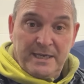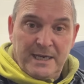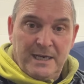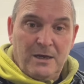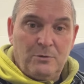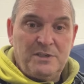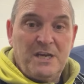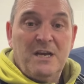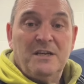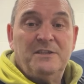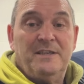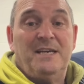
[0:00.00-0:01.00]
kilos.
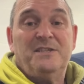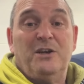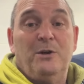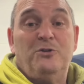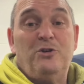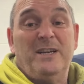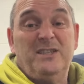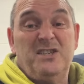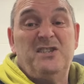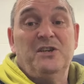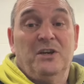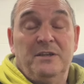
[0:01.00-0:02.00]
So that's going to attract a
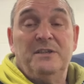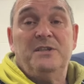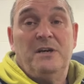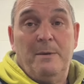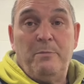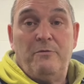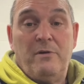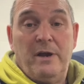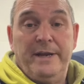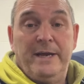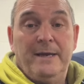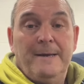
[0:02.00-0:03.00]
certain type of
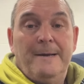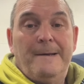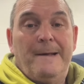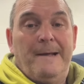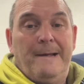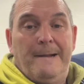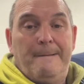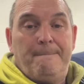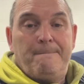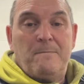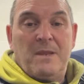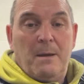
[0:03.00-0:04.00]
rider, uh,
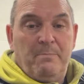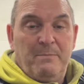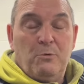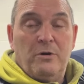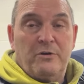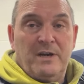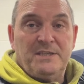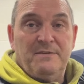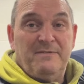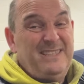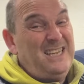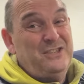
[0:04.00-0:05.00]
a bit more aggressive.
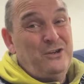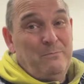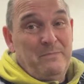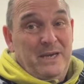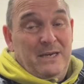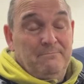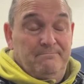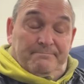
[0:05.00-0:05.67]
That's not me.